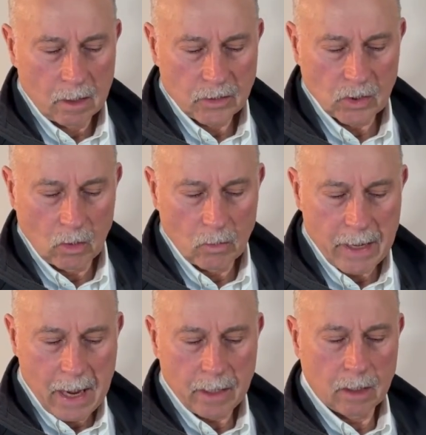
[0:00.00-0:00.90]
So
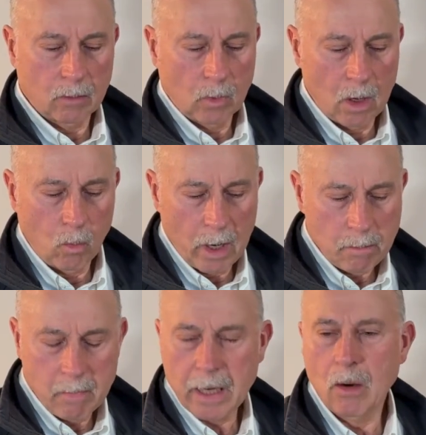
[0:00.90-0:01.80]
they had a 1
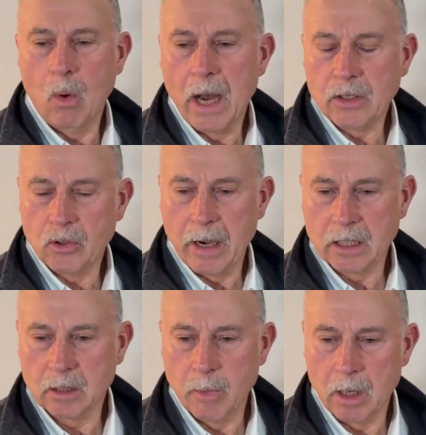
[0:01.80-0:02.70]
megawatt
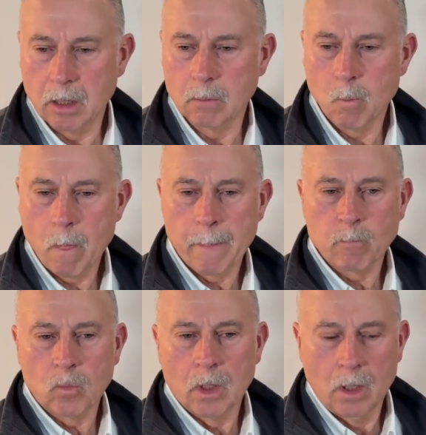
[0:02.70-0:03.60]
transmitter,
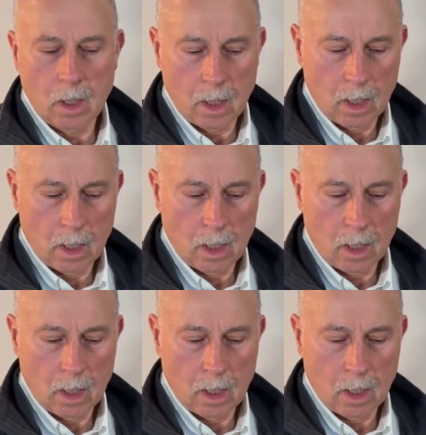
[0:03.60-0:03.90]
they